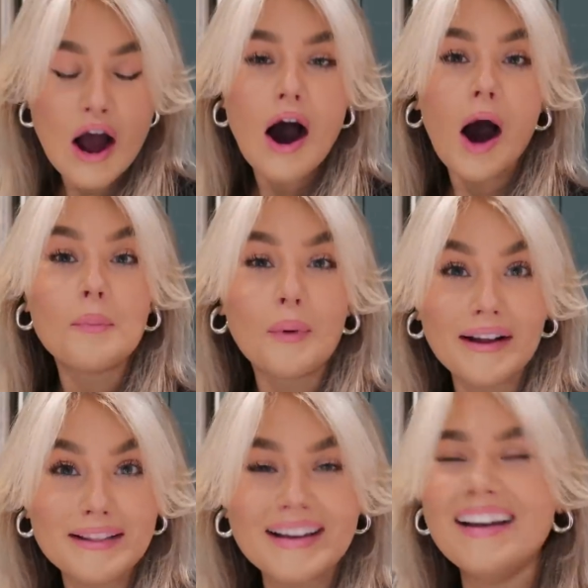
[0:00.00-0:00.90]
I'll
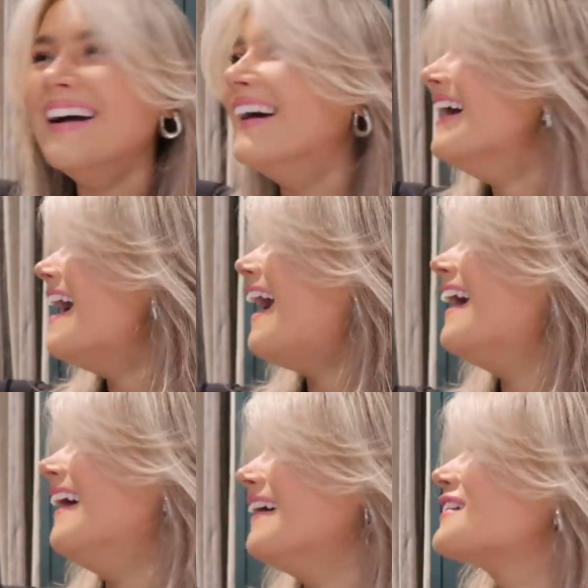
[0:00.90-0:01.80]
bring the...
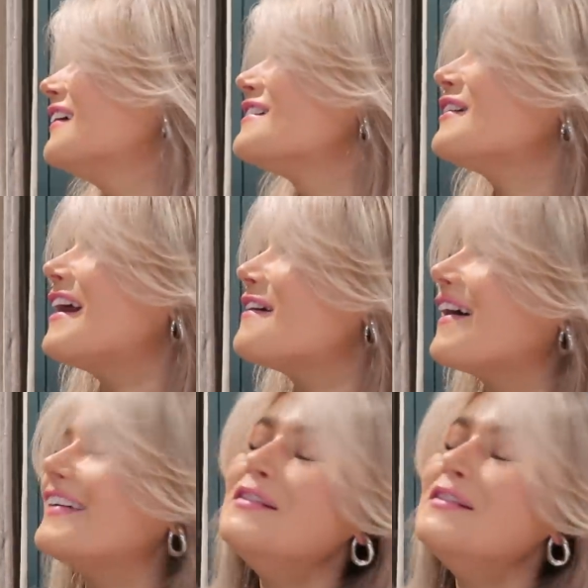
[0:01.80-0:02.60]
I was going to do it anyway.